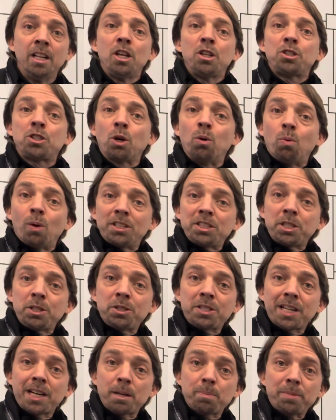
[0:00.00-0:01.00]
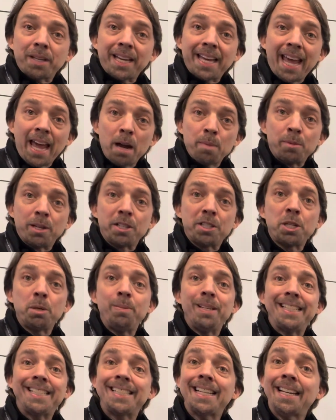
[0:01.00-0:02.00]
So once you set up the camera to
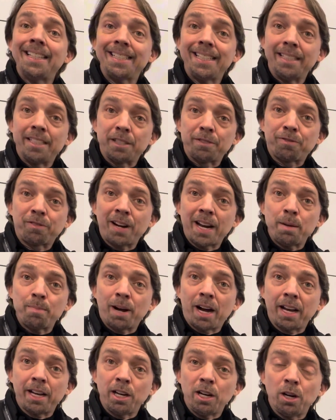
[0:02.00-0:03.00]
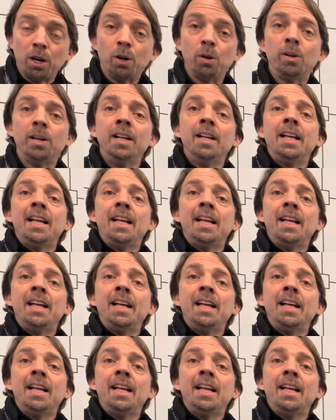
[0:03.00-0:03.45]
be sending to Frame.io,